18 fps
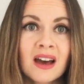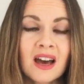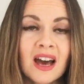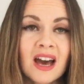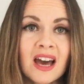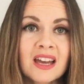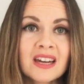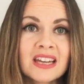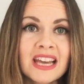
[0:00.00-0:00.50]

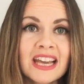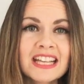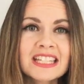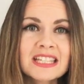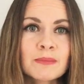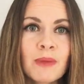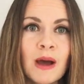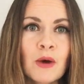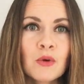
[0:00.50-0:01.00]
And it's
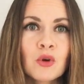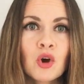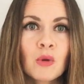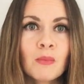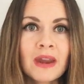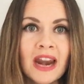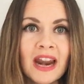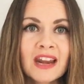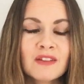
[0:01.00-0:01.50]
about
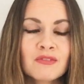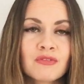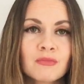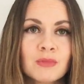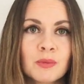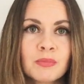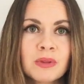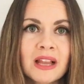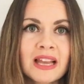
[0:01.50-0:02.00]
coming at it from
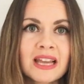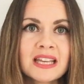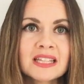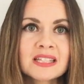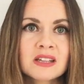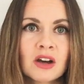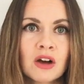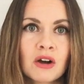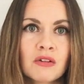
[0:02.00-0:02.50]
a place
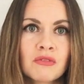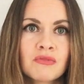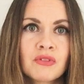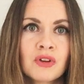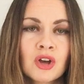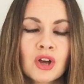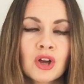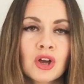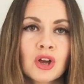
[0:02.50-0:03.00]
of
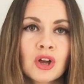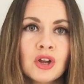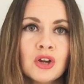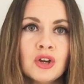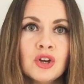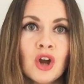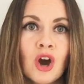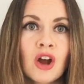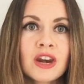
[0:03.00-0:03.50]

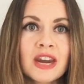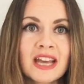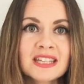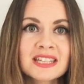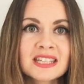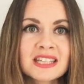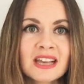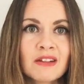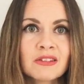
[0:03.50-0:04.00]
not
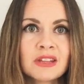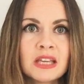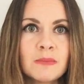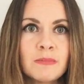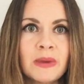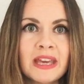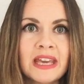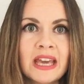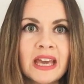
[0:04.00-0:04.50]
necessarily
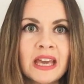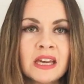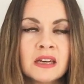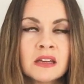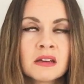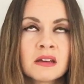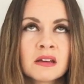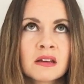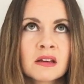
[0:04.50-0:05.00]
being
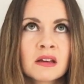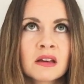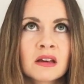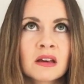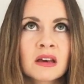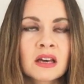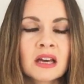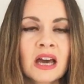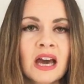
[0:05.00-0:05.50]

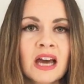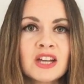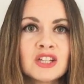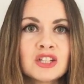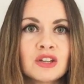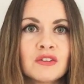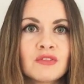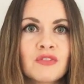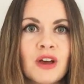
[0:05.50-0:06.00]
kind
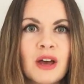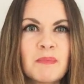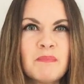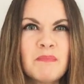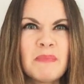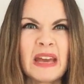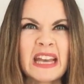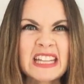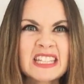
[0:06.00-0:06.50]
of
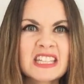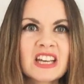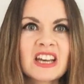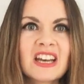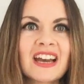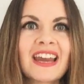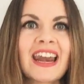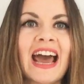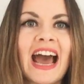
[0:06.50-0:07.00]
bitter
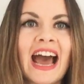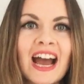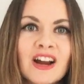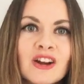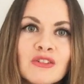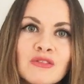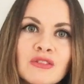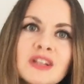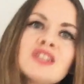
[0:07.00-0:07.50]
and
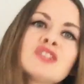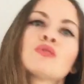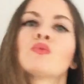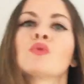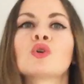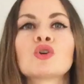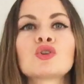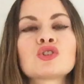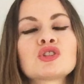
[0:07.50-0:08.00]
angry
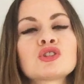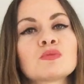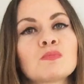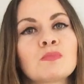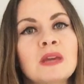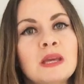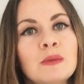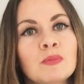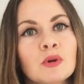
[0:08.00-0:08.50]
towards
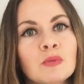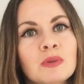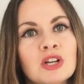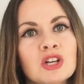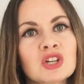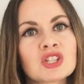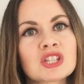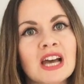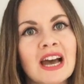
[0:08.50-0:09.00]
people,
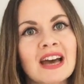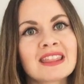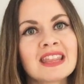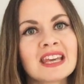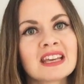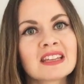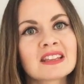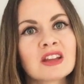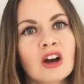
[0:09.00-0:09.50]
because I
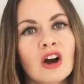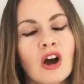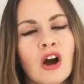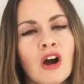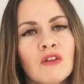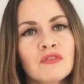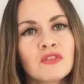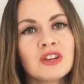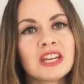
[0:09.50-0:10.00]
think that
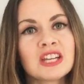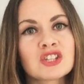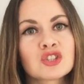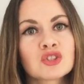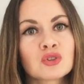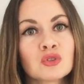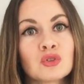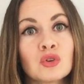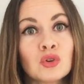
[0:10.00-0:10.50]
often it's
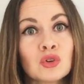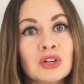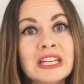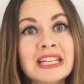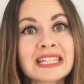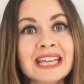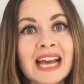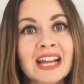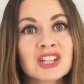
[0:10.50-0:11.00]
done
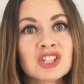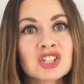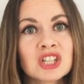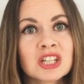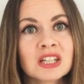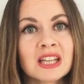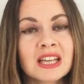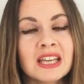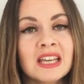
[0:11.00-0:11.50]

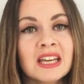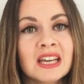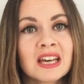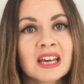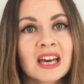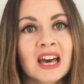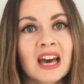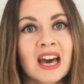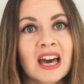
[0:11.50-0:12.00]
unintentionally,
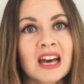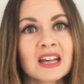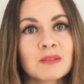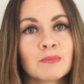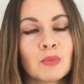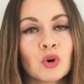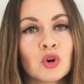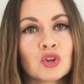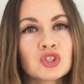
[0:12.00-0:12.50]

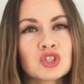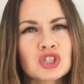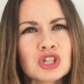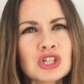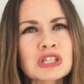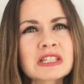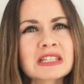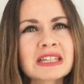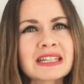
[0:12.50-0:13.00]
but
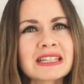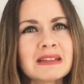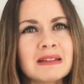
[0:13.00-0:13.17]
just